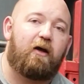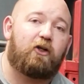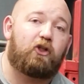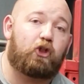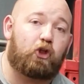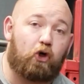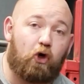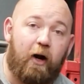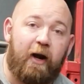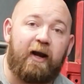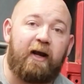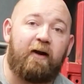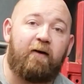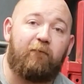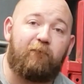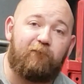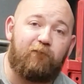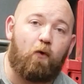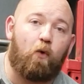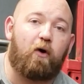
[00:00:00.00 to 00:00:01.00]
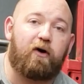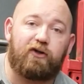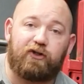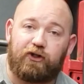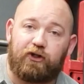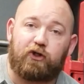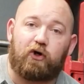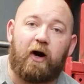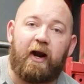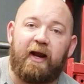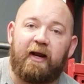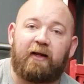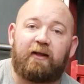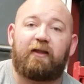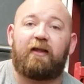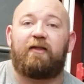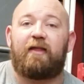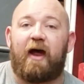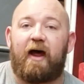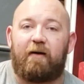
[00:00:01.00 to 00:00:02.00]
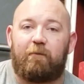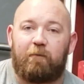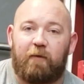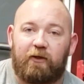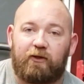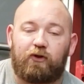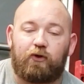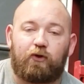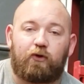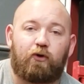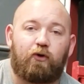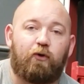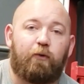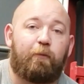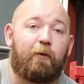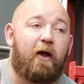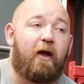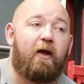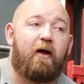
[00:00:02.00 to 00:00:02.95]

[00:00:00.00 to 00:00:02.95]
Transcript: train for strength in that muscle group,